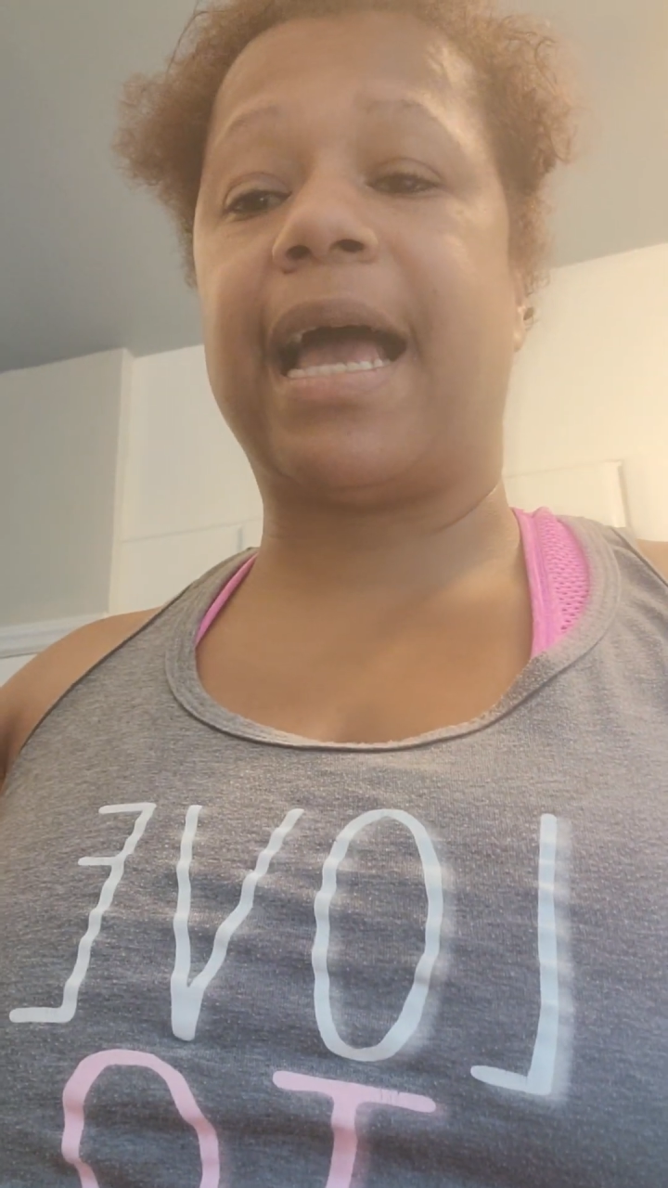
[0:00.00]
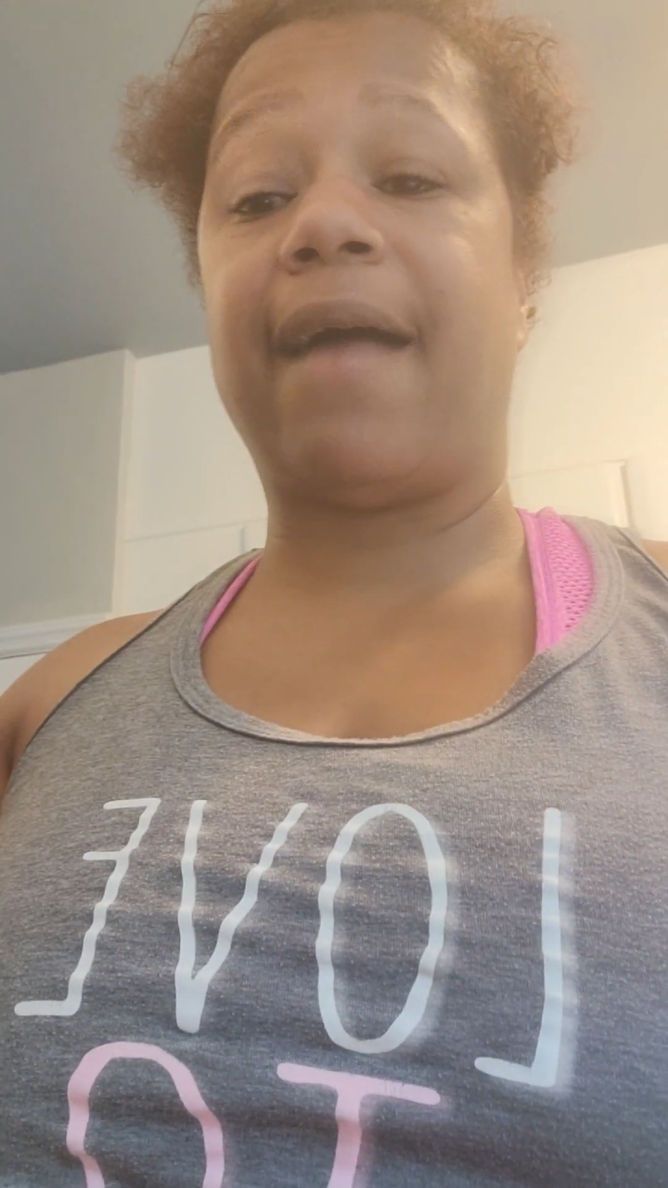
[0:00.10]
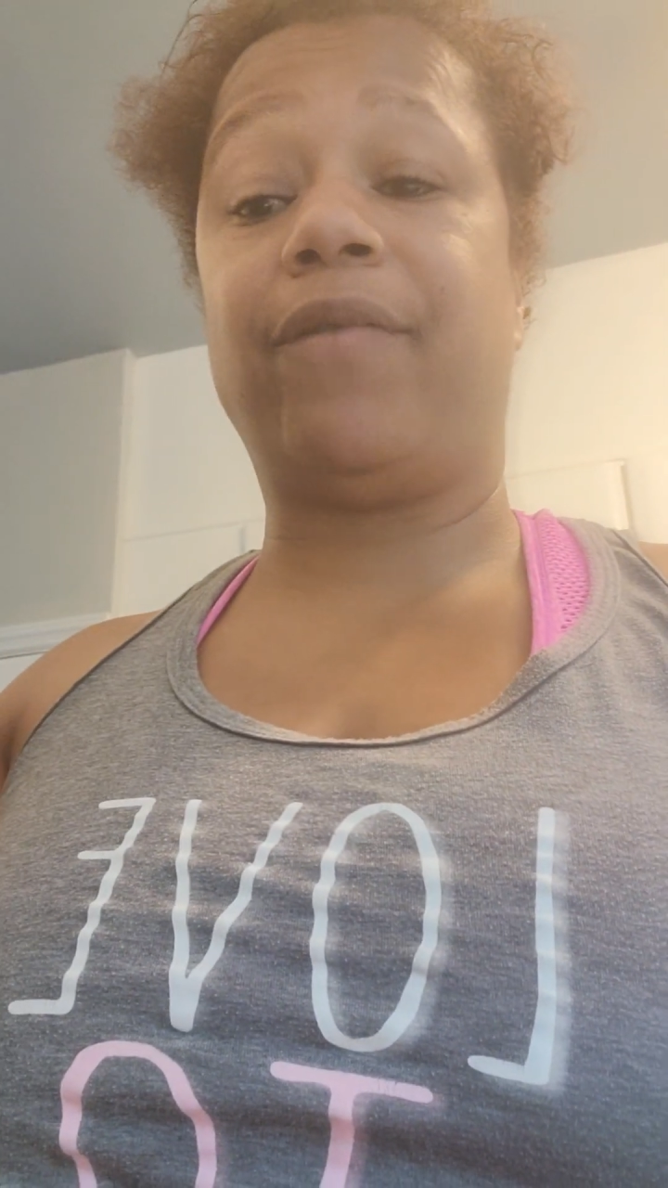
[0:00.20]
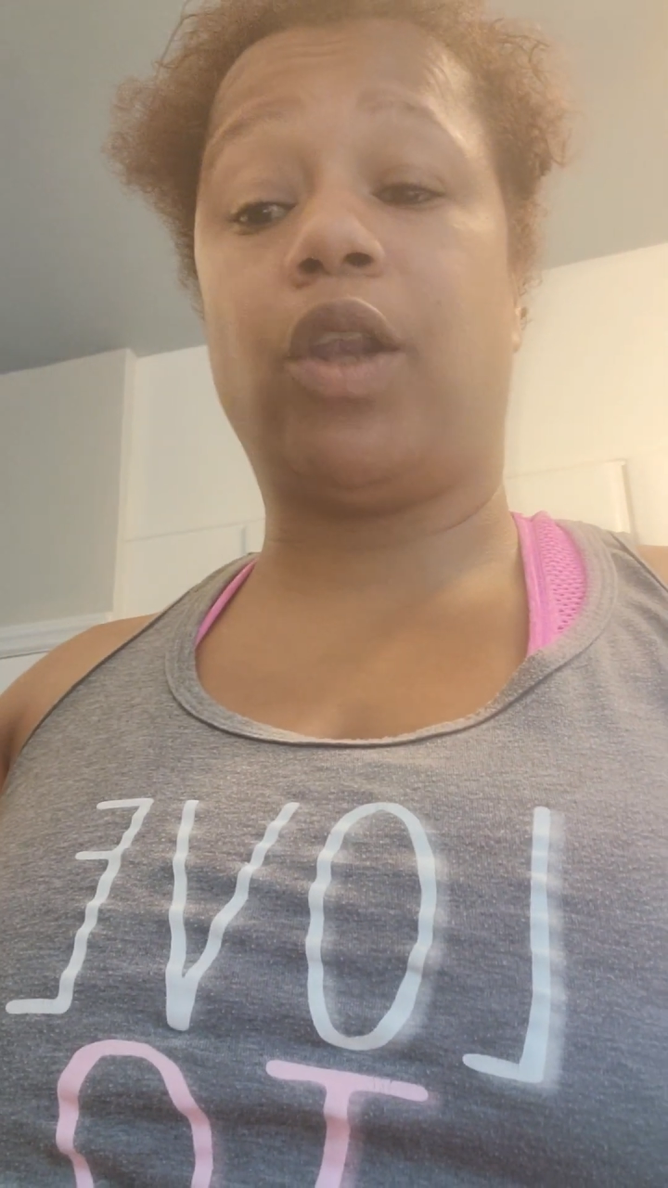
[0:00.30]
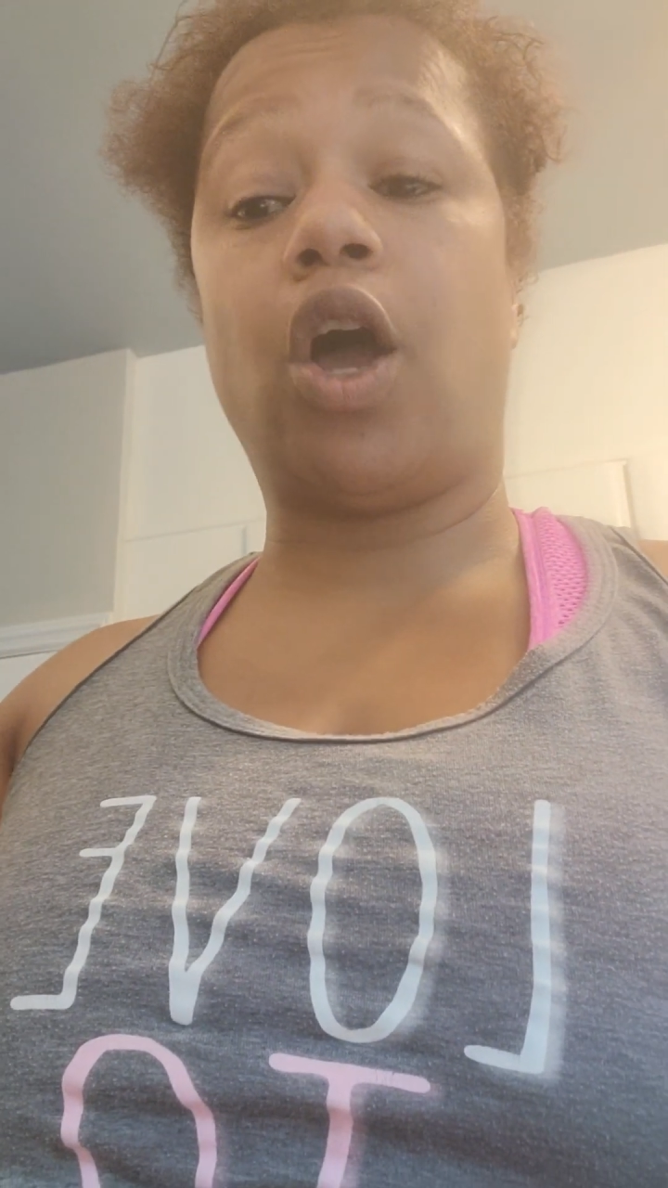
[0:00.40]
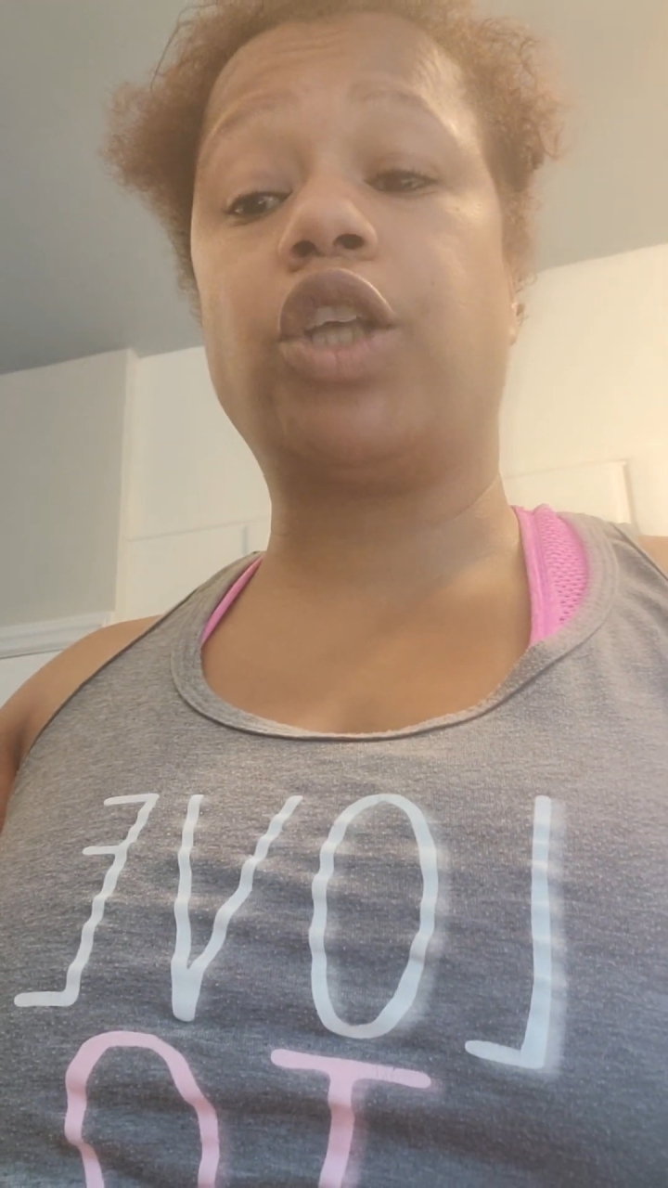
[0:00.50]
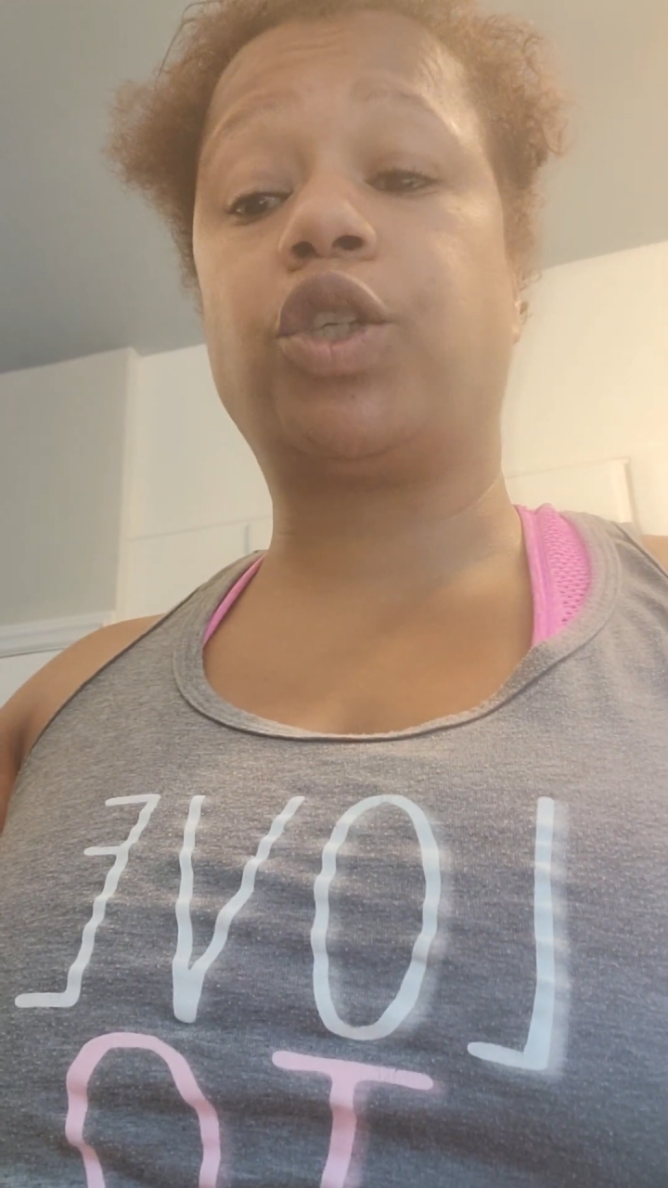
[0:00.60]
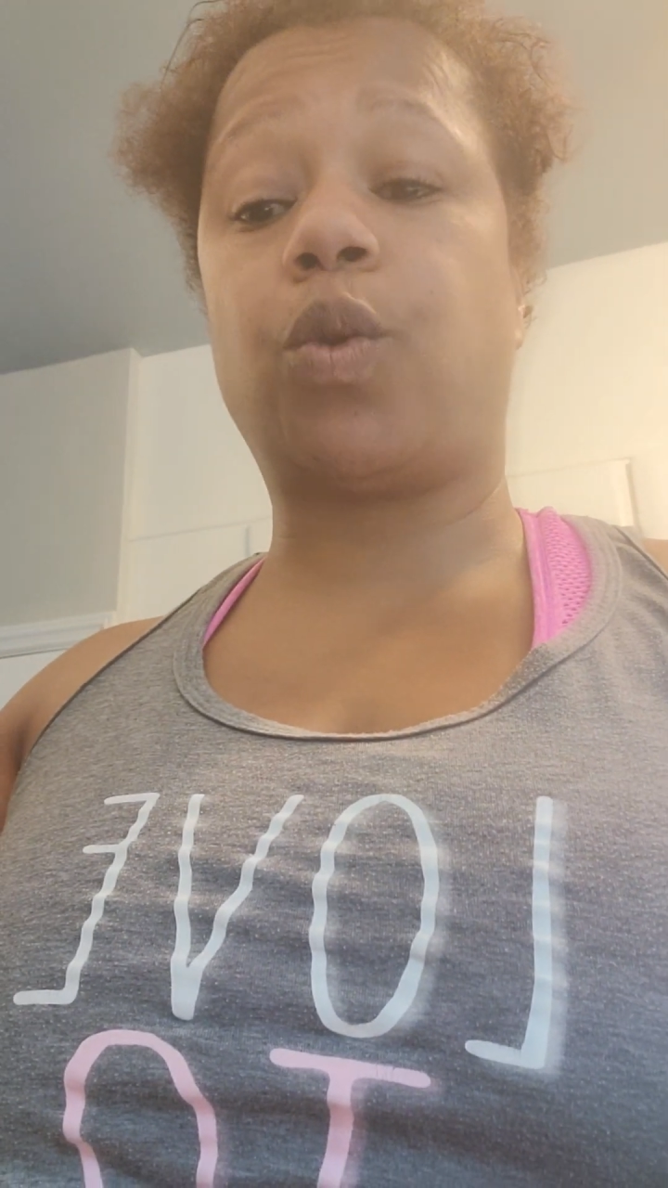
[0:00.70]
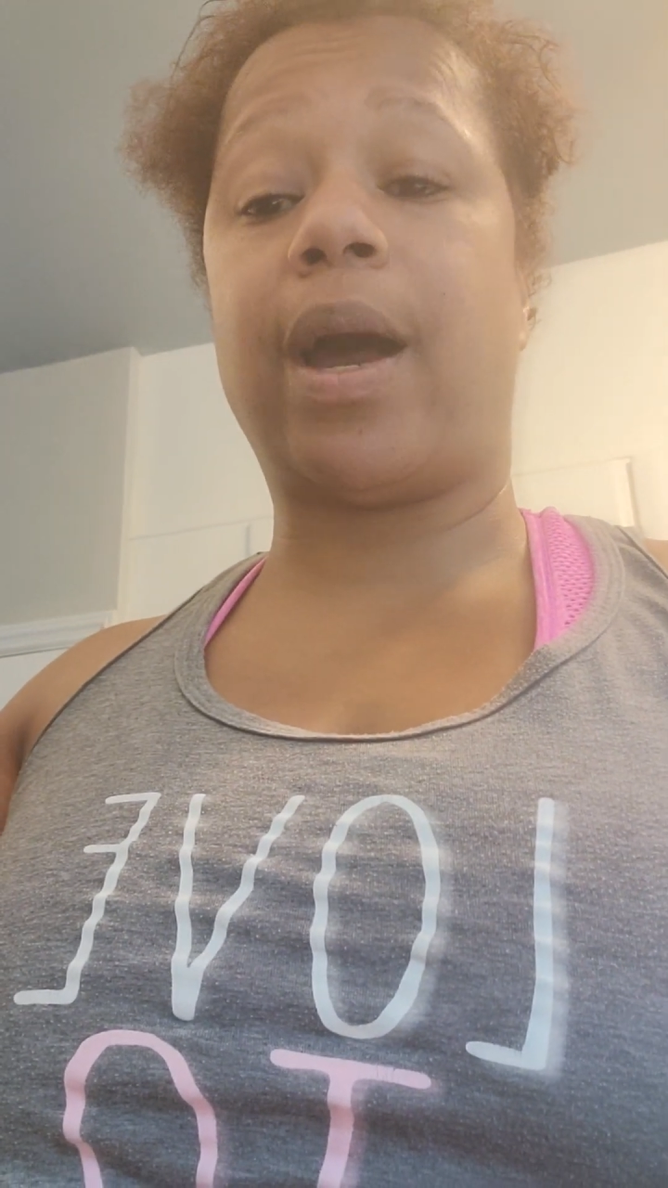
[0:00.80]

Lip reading: I've lost